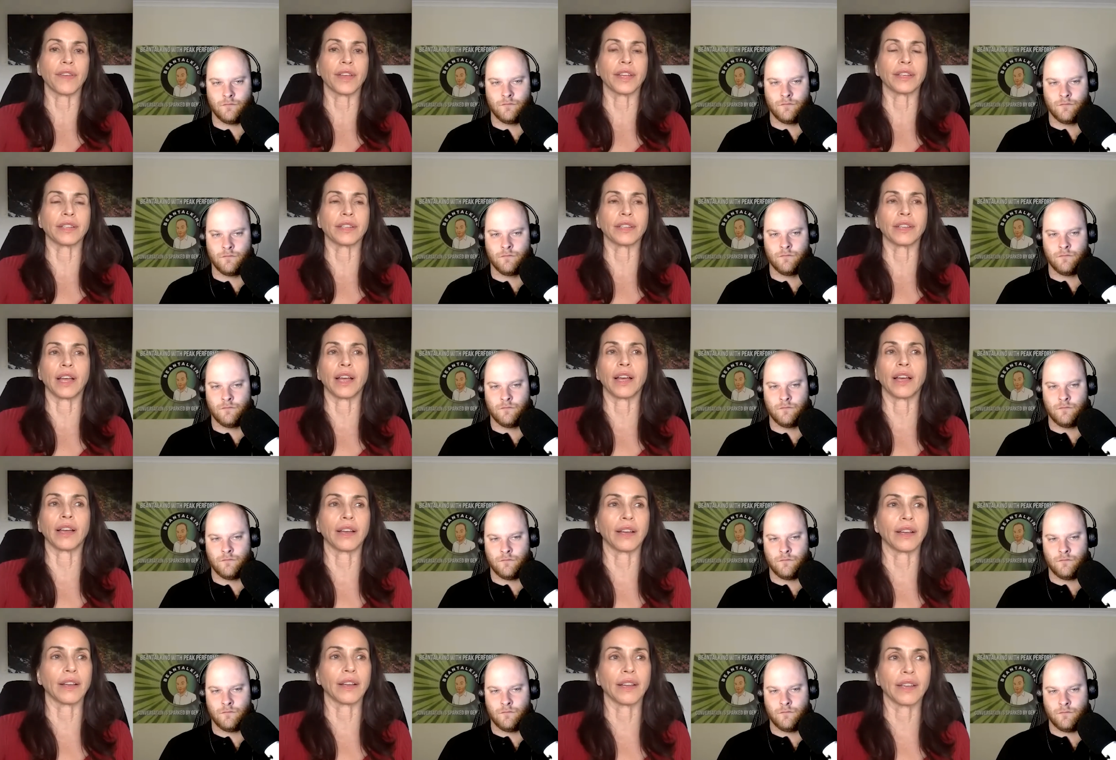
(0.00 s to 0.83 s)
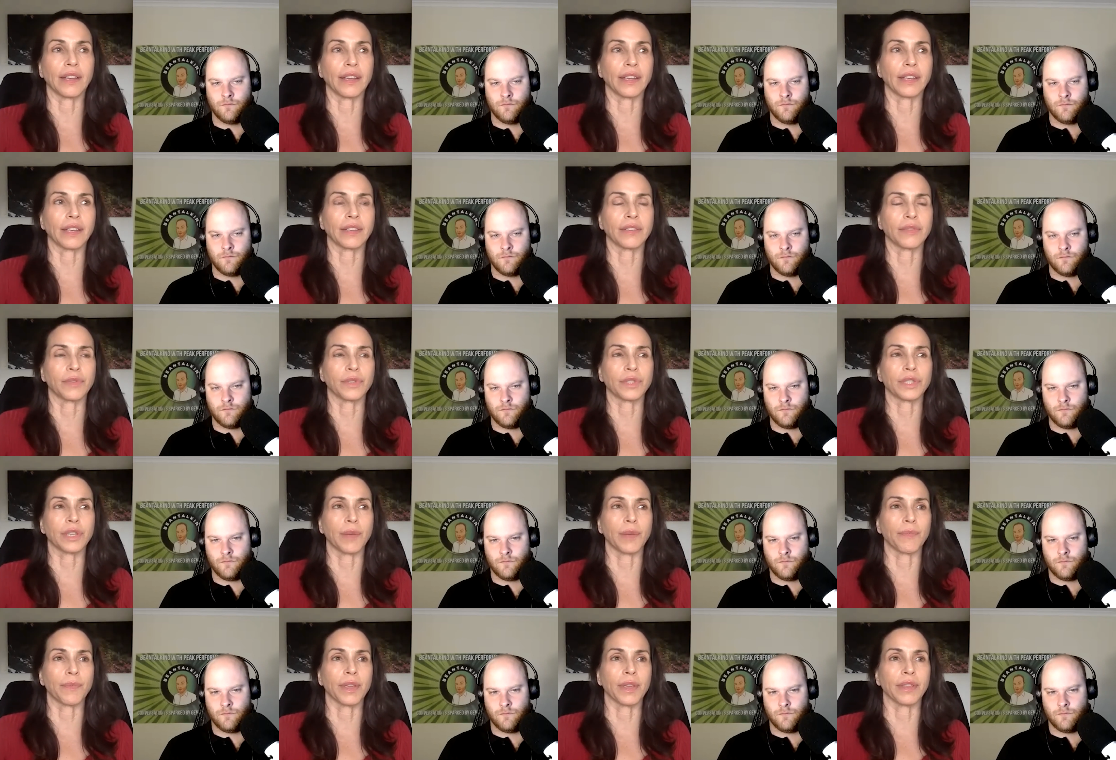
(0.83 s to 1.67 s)
Speaker 1: And it was
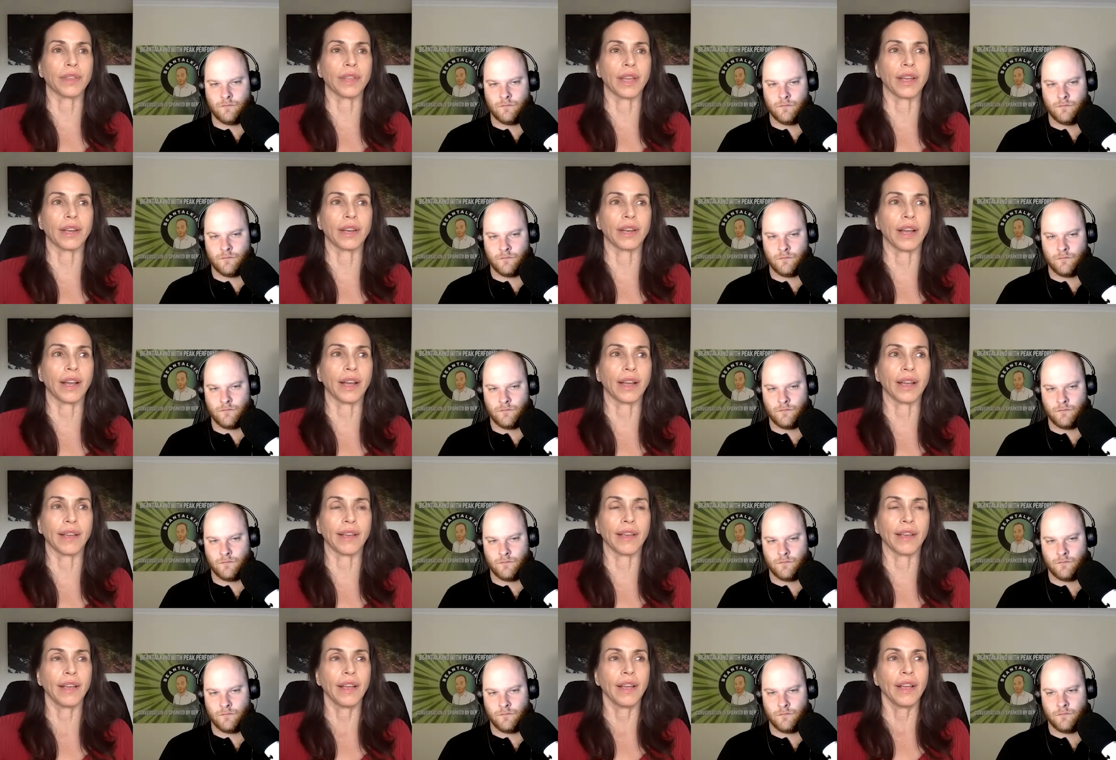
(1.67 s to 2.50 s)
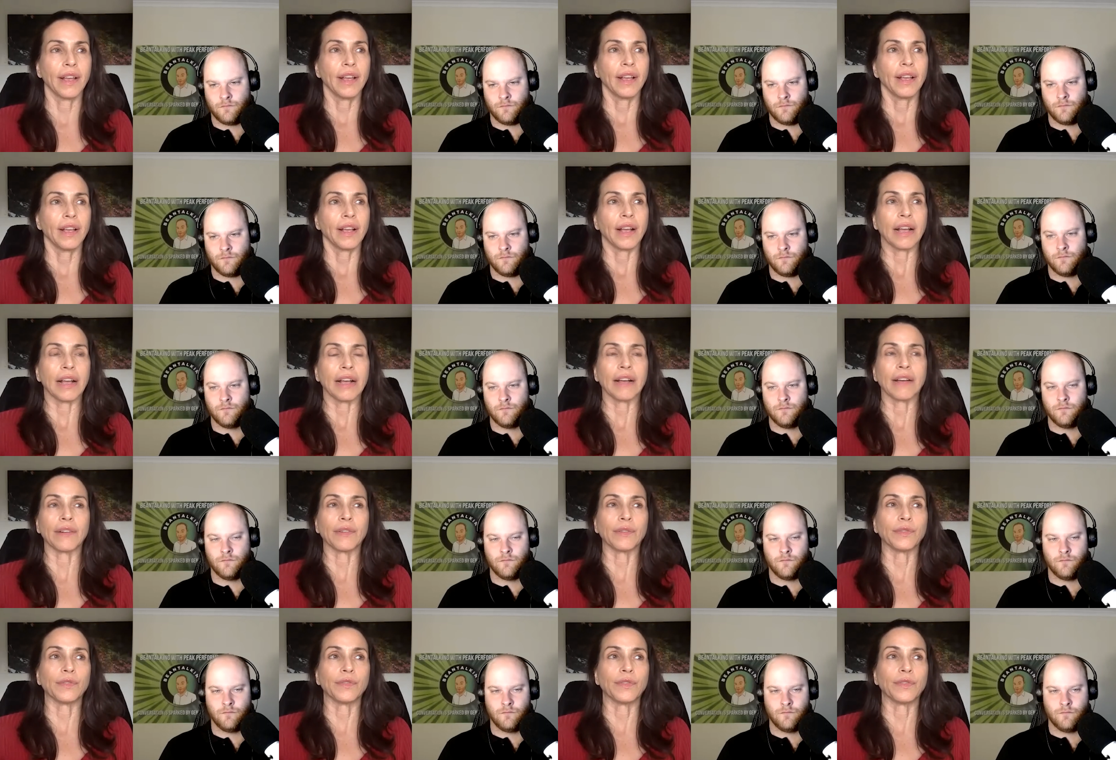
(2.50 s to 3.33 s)
something that I
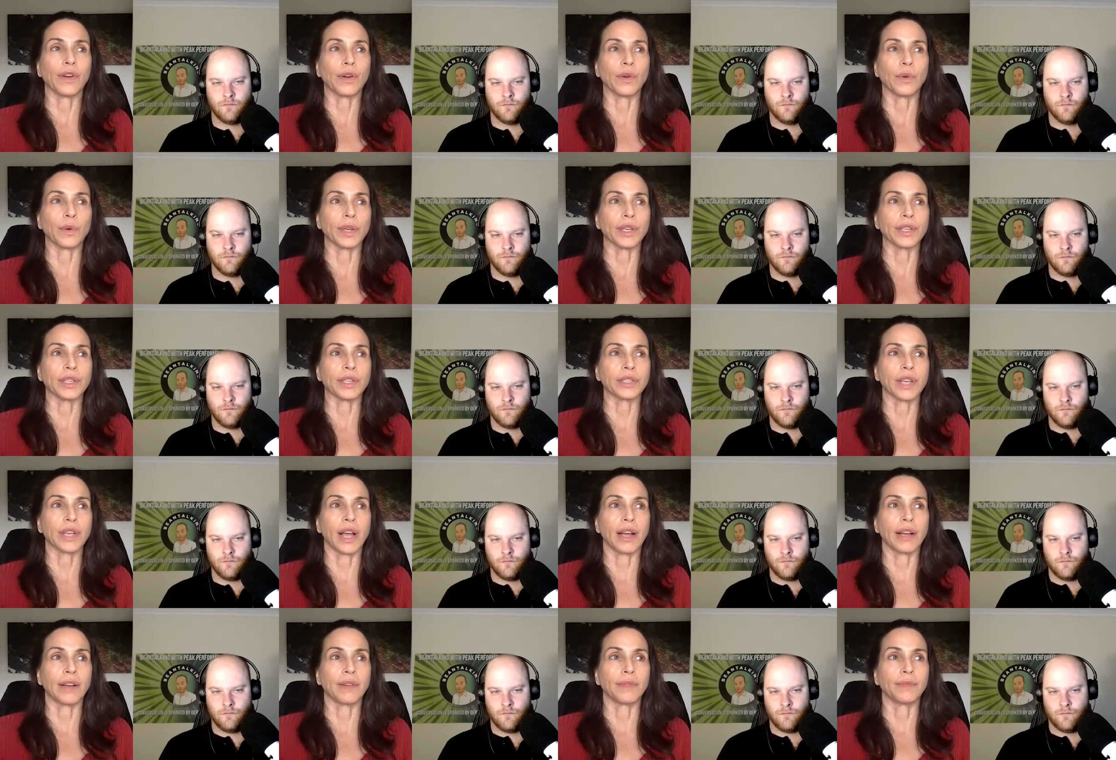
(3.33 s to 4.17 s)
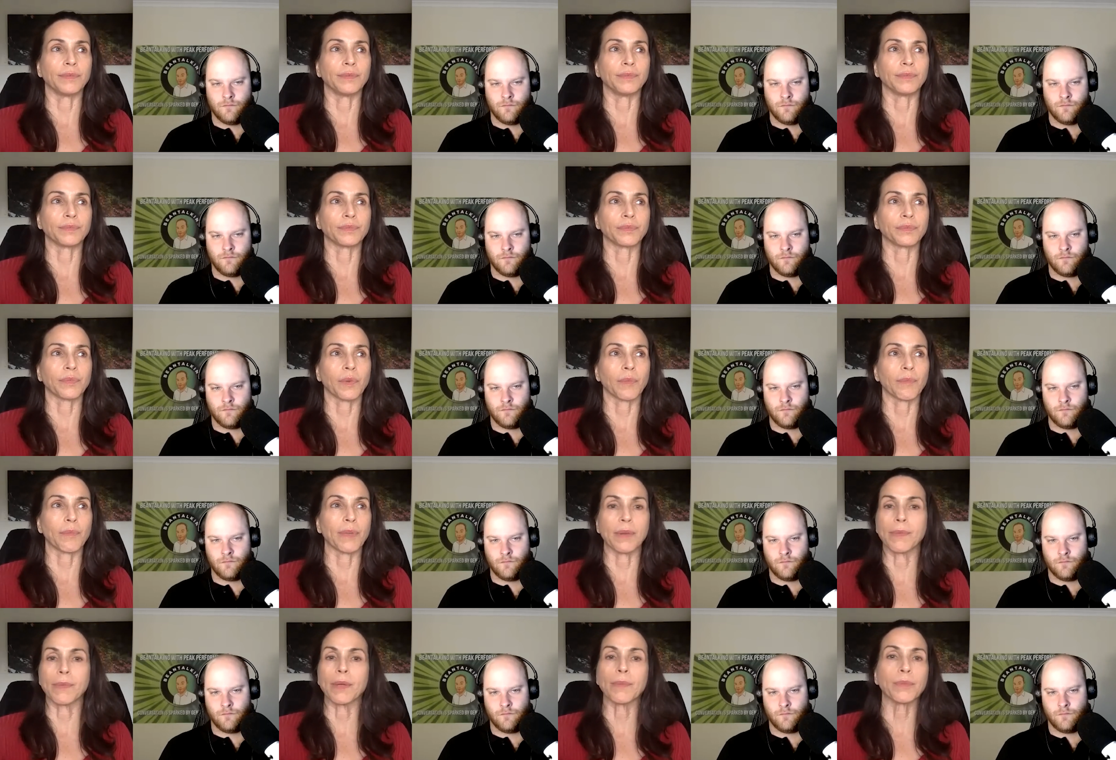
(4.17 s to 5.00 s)
have always been
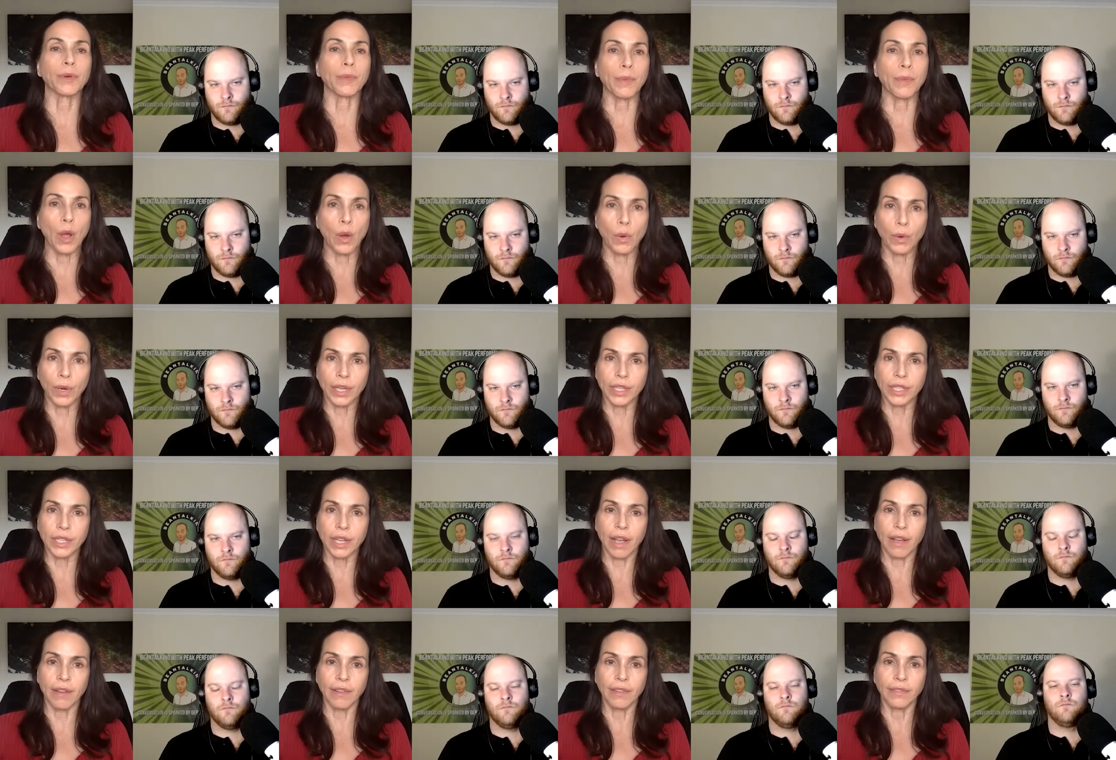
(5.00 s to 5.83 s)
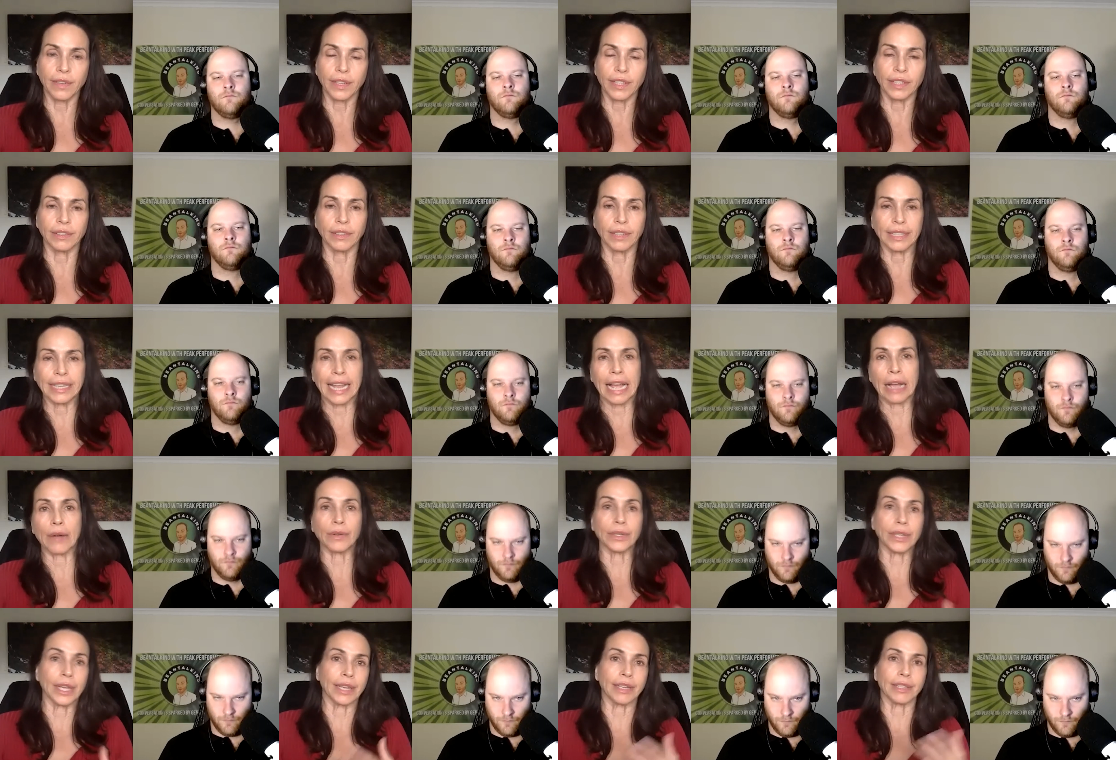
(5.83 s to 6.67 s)
a big proponent of. And
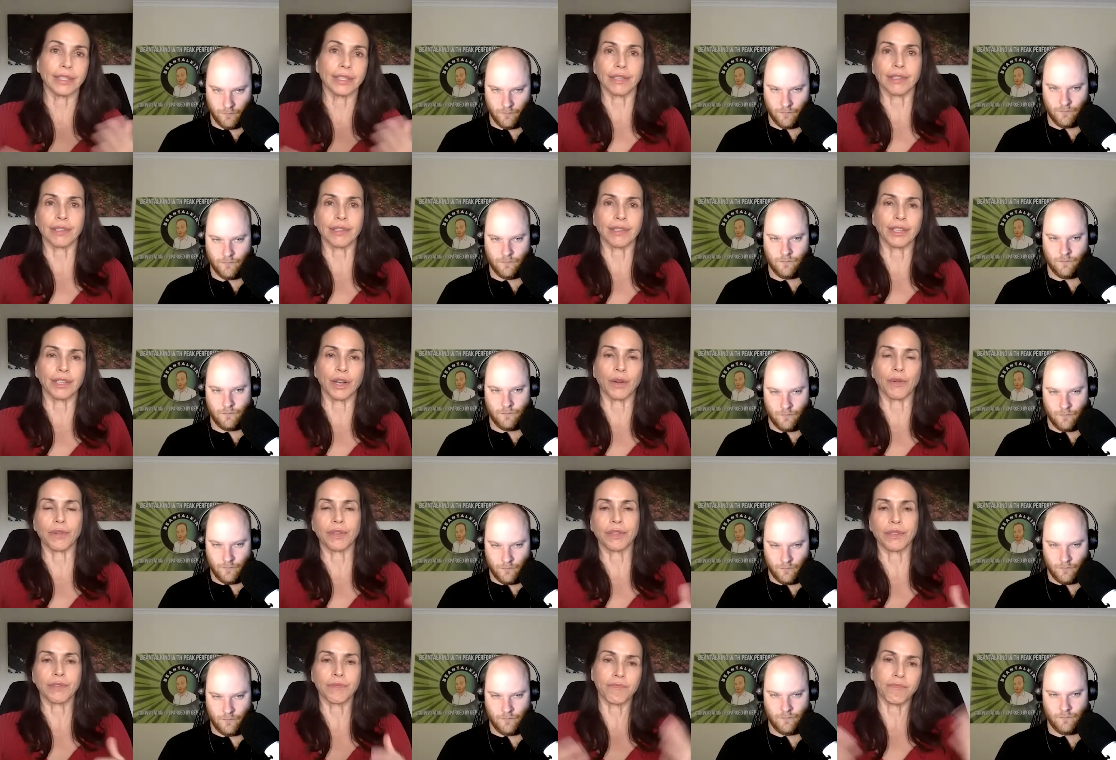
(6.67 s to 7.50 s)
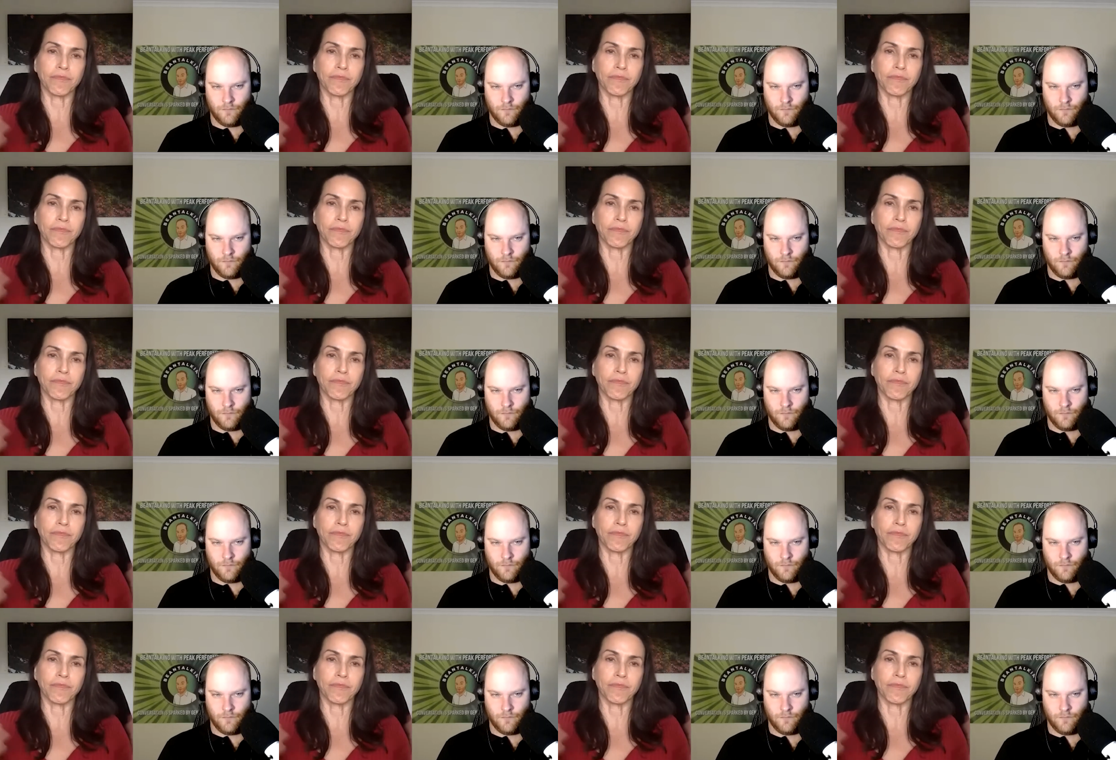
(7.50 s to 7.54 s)
nowadays it's, you know, it's